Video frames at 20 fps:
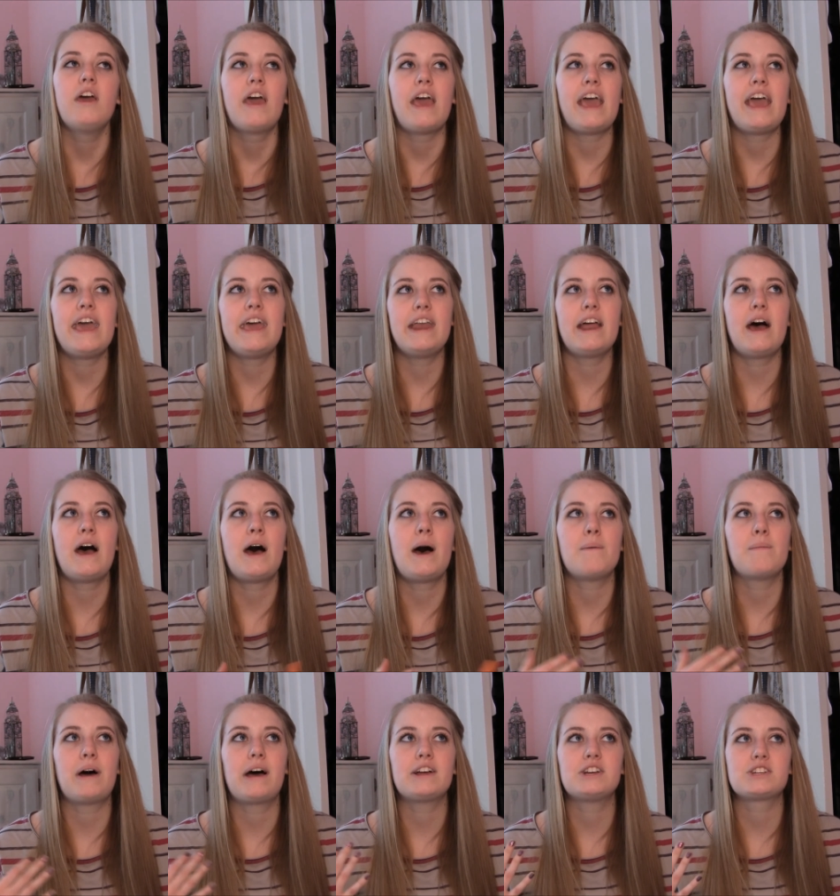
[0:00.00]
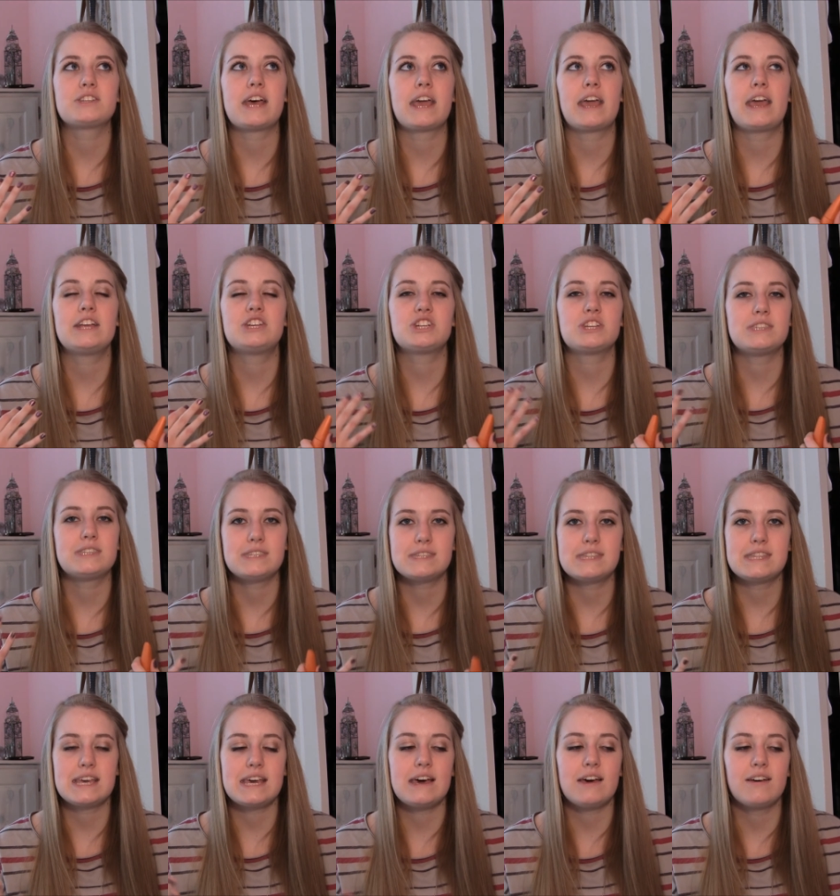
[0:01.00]
And I was just like, it's just
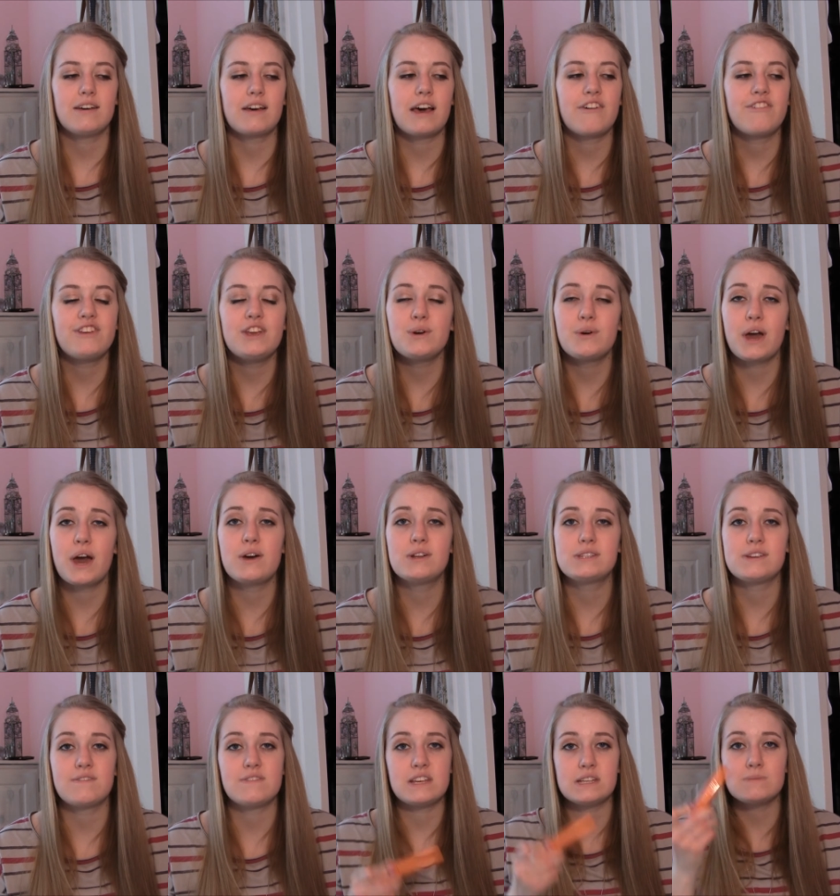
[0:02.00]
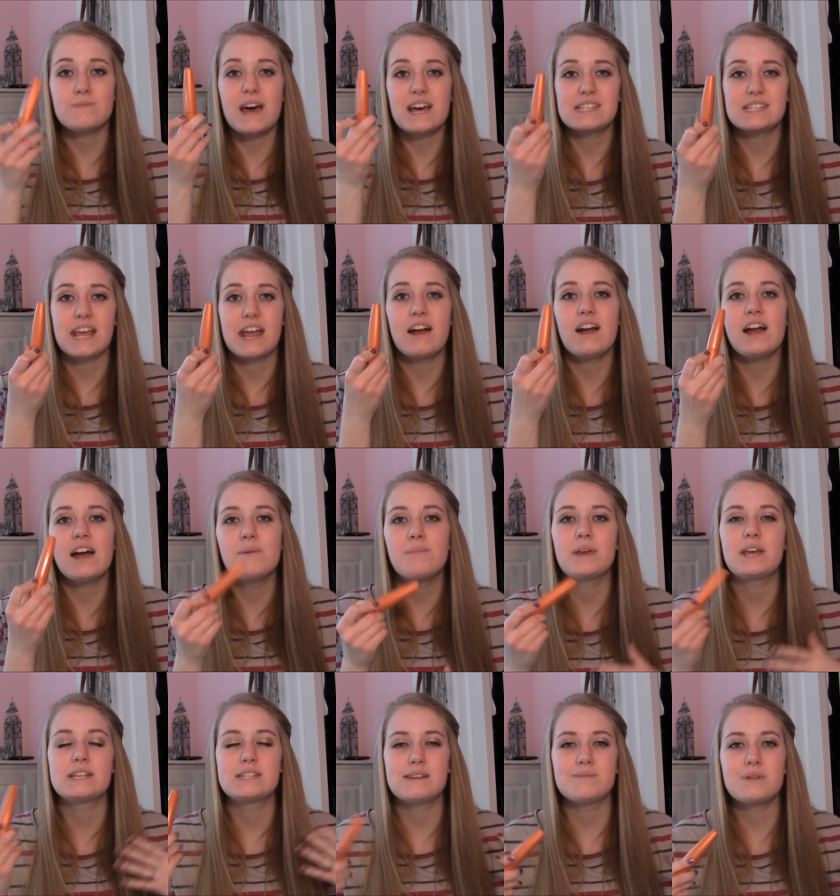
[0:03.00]
a few coats of this mascara,
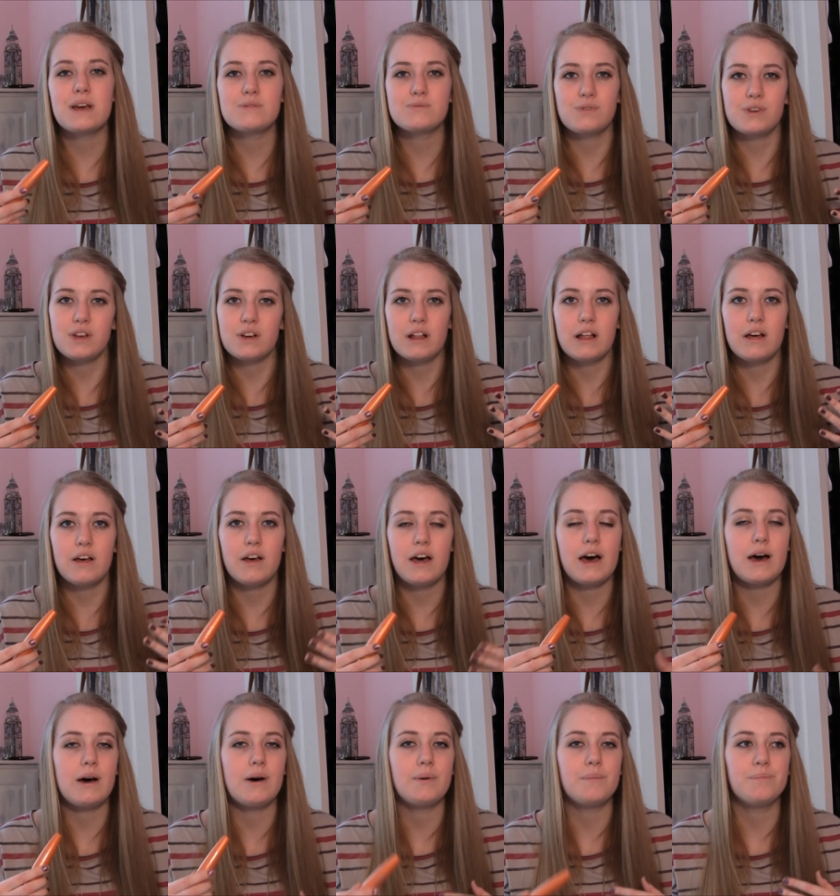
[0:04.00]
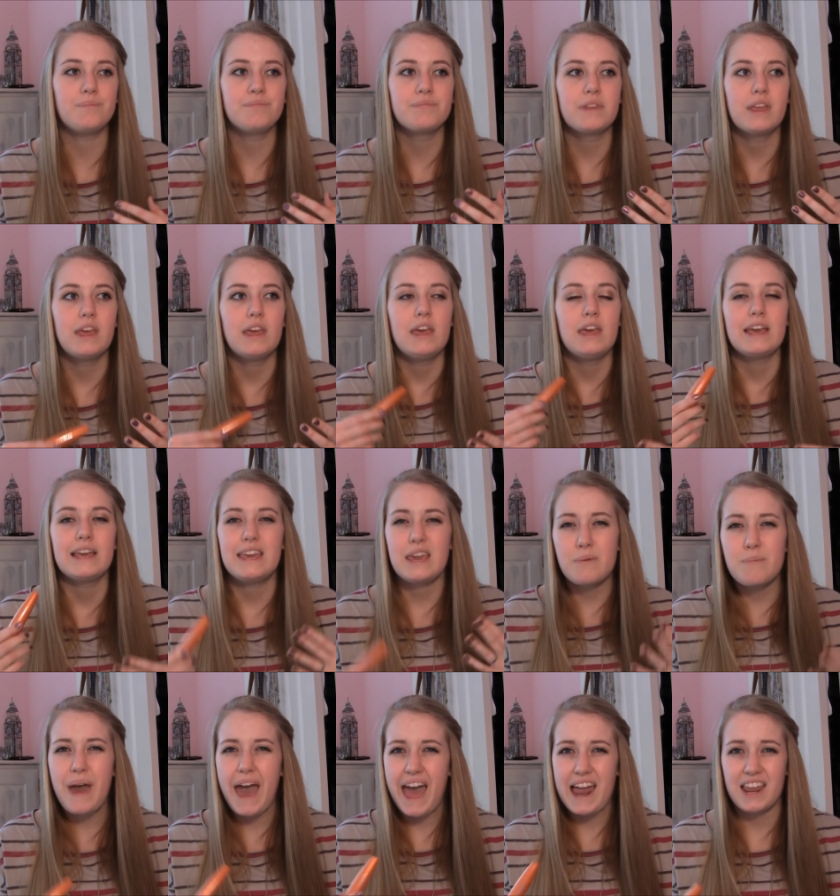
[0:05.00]
because sometimes when you
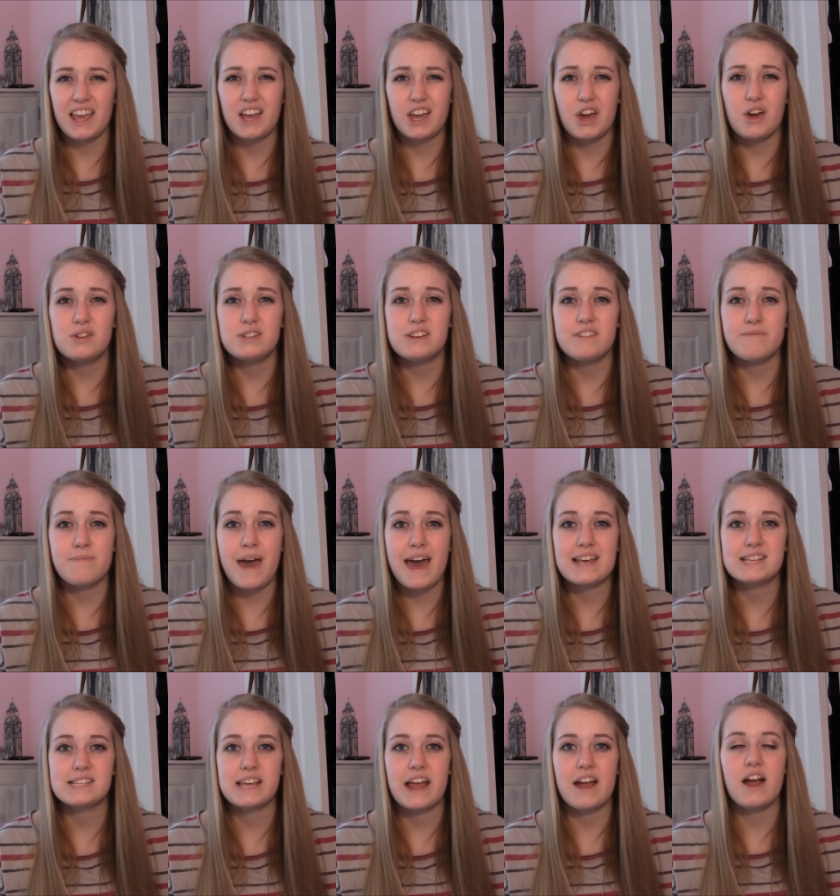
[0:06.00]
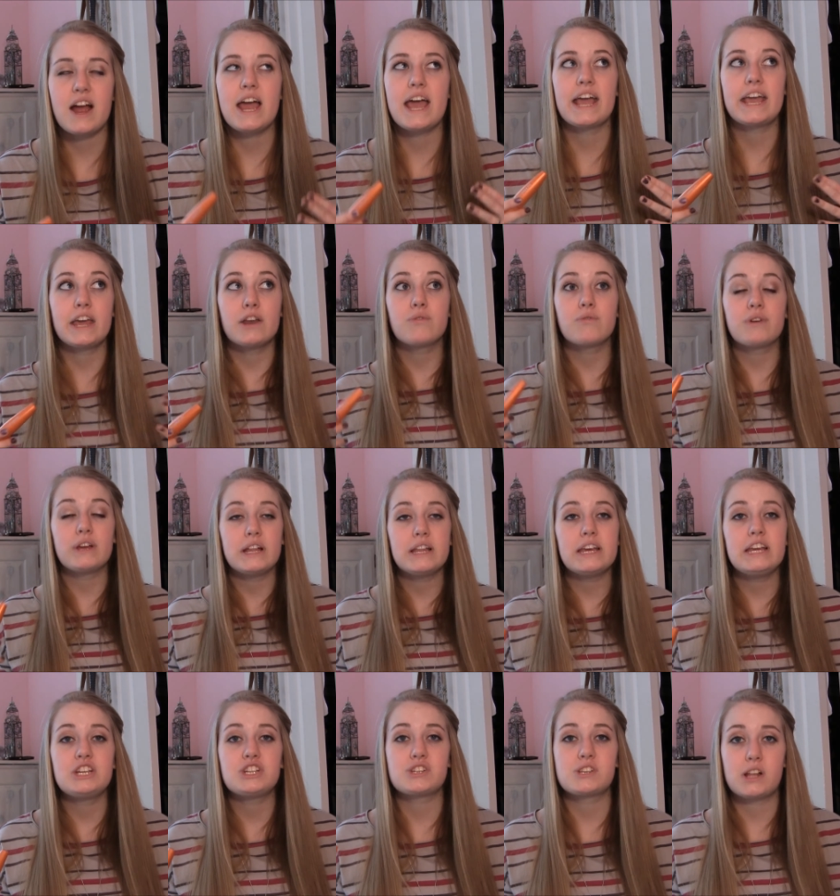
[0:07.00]
keep adding coats of mascara, it can
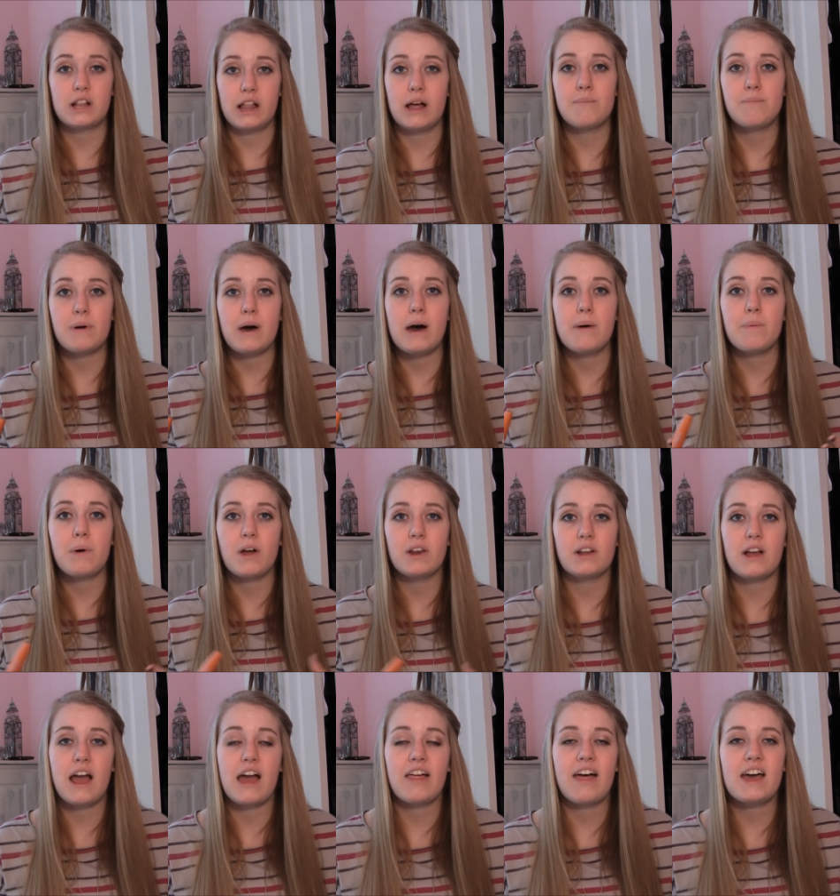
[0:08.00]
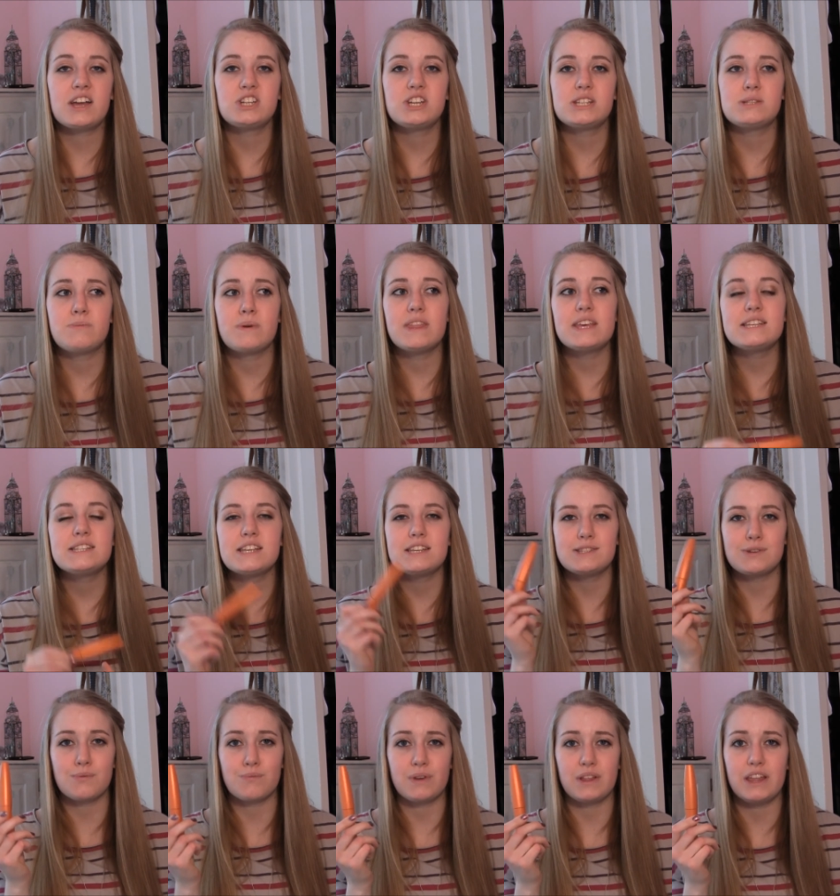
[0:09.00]
really just clump up on your eyelashes, but this
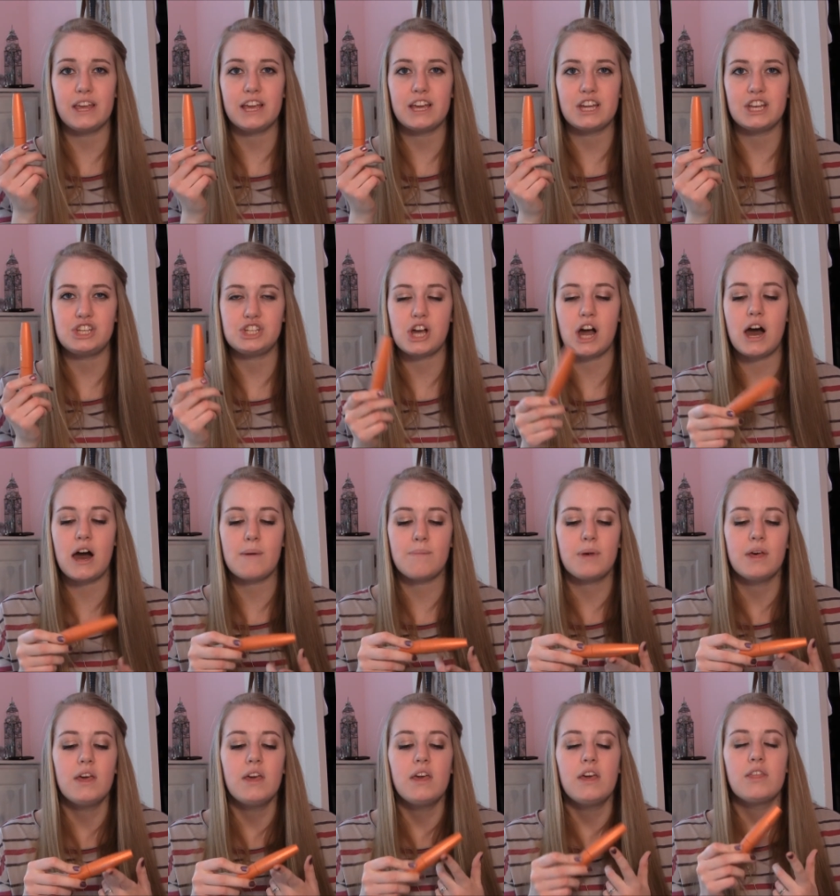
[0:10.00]
does a really good job.